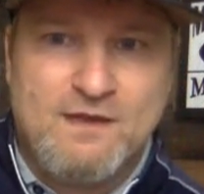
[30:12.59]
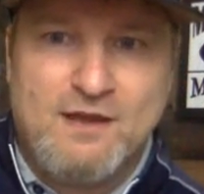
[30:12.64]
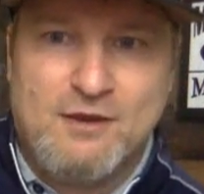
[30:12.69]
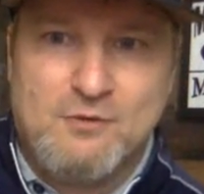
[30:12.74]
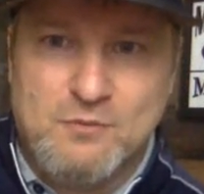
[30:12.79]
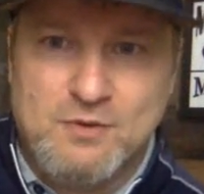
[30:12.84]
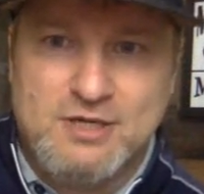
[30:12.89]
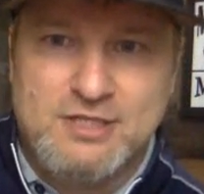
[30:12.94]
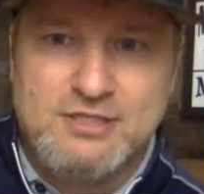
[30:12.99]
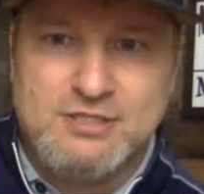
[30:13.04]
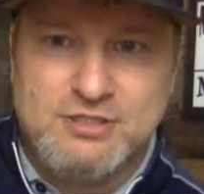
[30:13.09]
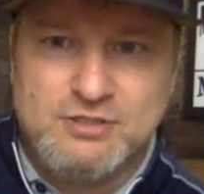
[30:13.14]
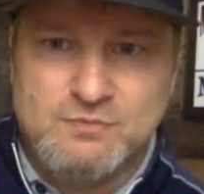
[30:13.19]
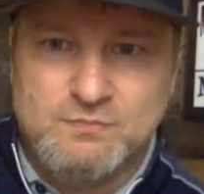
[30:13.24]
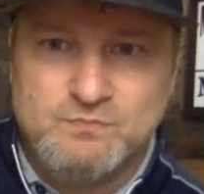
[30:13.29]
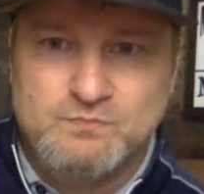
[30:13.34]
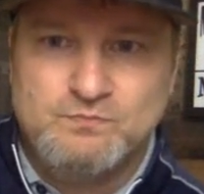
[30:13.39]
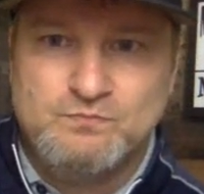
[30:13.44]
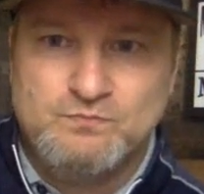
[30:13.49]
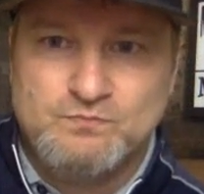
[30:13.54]
I really
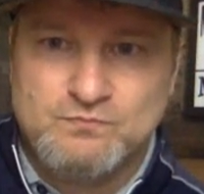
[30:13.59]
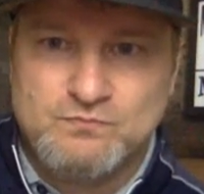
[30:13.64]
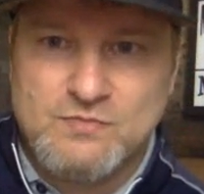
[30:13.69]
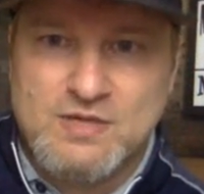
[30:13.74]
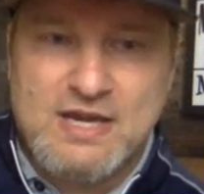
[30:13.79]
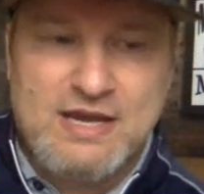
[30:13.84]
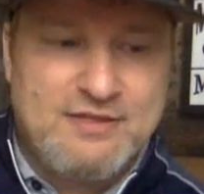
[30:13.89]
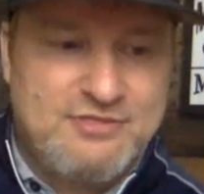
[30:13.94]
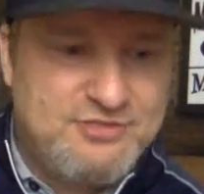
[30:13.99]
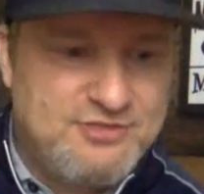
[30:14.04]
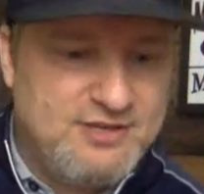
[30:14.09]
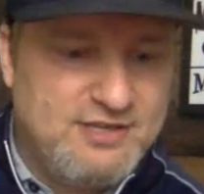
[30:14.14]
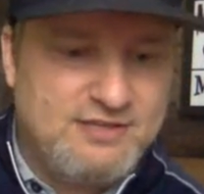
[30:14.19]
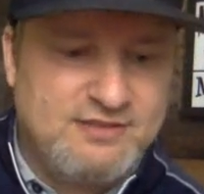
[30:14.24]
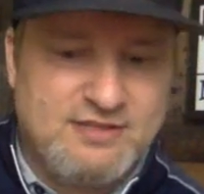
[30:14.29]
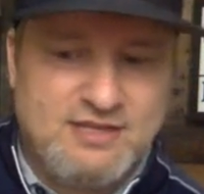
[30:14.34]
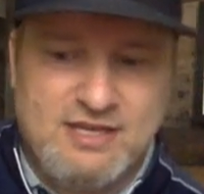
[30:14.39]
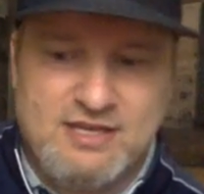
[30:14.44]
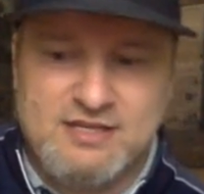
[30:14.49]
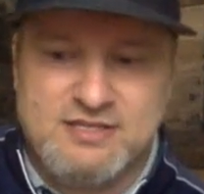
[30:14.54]
do. I
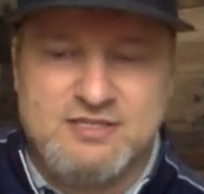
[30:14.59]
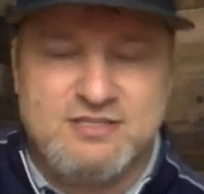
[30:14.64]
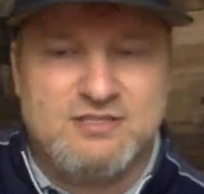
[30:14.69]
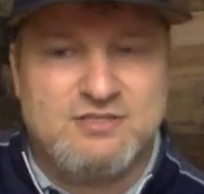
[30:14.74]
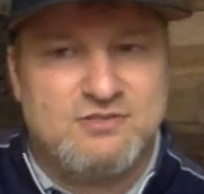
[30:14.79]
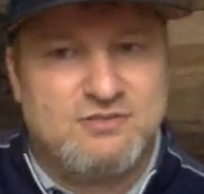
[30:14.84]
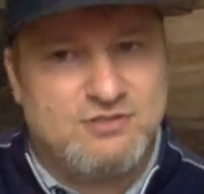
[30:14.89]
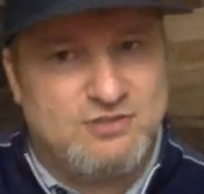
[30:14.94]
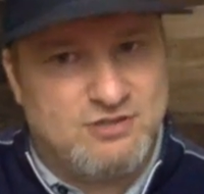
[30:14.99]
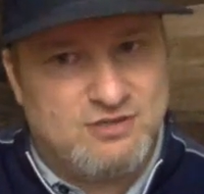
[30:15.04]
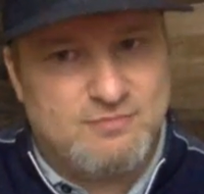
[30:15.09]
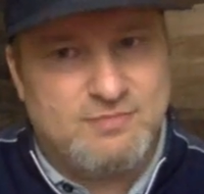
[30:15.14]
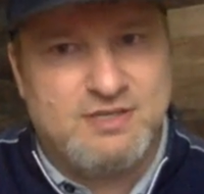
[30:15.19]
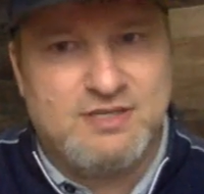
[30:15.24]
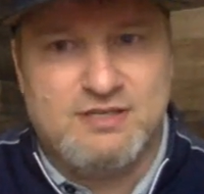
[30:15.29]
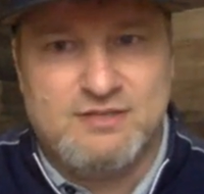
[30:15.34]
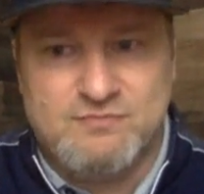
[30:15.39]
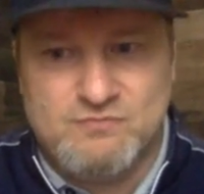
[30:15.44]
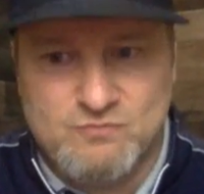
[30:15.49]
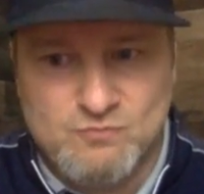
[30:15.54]
think that is going to
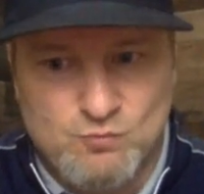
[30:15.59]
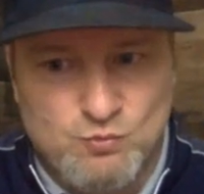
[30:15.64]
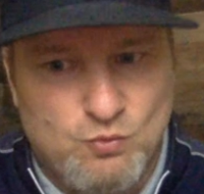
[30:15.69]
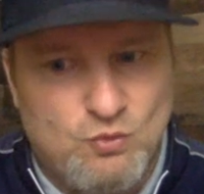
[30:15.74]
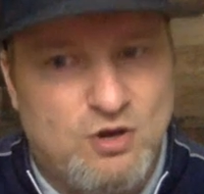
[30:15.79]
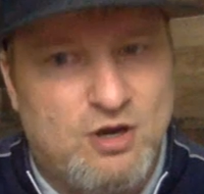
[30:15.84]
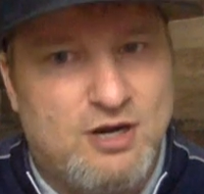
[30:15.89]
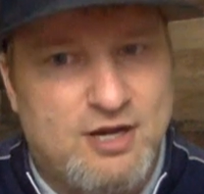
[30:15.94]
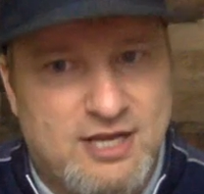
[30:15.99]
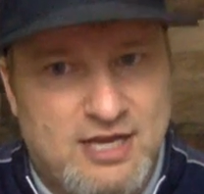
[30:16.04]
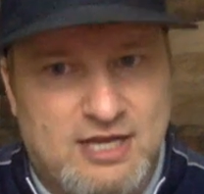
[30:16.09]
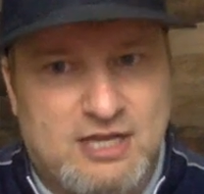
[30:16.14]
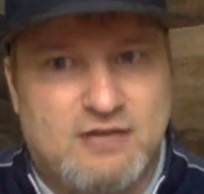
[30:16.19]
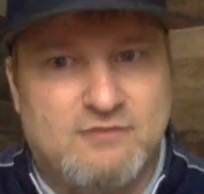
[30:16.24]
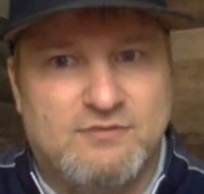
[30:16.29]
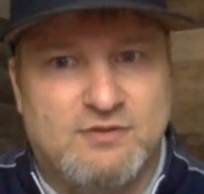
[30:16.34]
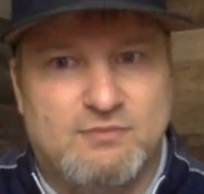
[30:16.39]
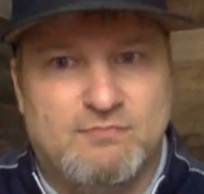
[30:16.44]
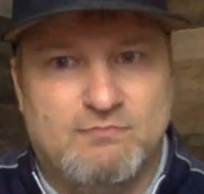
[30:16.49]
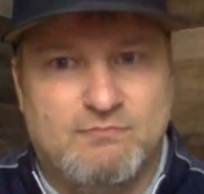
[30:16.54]
be one heck
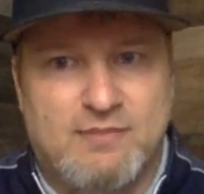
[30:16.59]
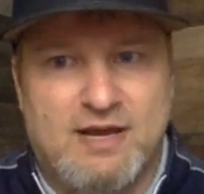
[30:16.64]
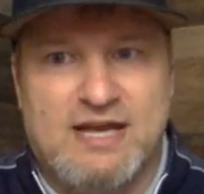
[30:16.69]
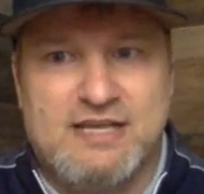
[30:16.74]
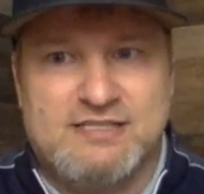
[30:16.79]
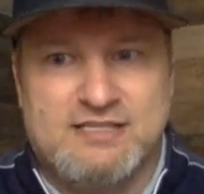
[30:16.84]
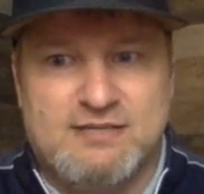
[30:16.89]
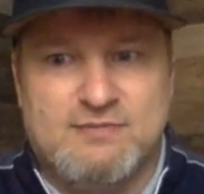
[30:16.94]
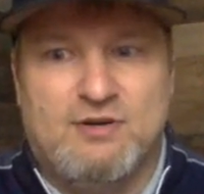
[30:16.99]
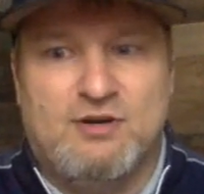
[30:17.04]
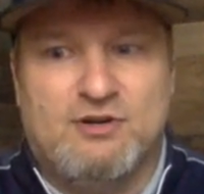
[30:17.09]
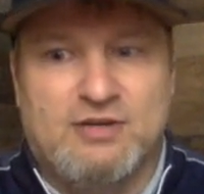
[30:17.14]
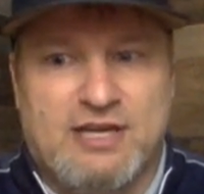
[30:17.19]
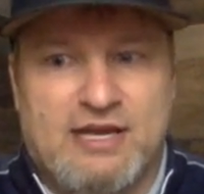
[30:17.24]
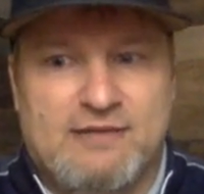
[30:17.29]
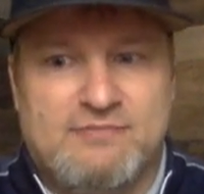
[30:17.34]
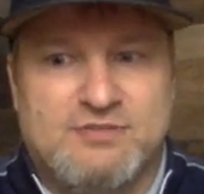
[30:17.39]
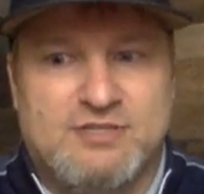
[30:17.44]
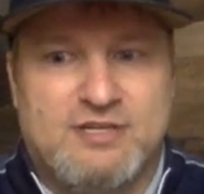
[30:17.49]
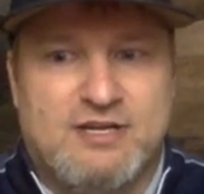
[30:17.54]
of a basketball
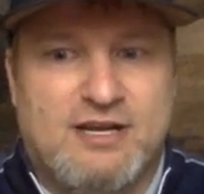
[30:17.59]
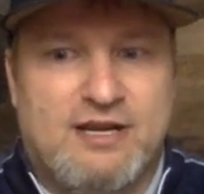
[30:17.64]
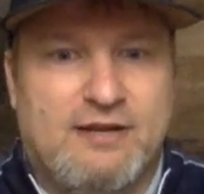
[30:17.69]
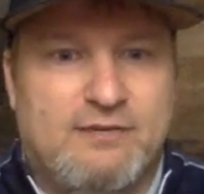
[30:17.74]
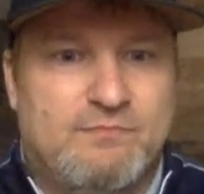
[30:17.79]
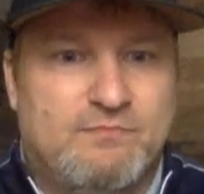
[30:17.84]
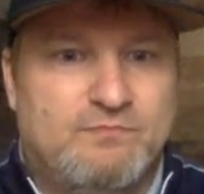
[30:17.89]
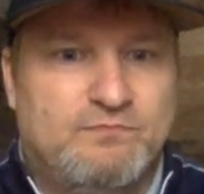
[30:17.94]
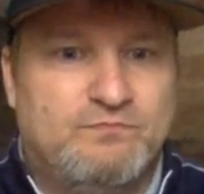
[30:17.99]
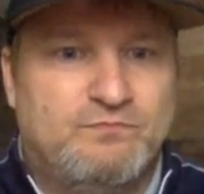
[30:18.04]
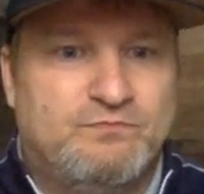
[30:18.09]
game tonight.